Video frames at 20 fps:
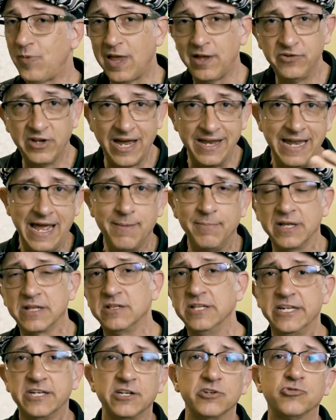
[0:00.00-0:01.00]

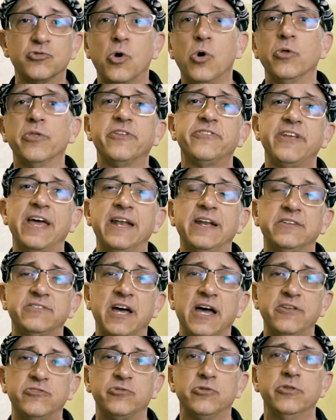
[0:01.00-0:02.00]
dynamically control the
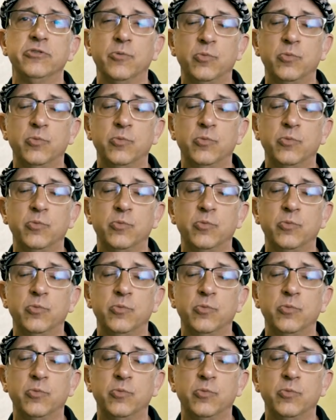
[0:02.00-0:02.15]
sanitizer in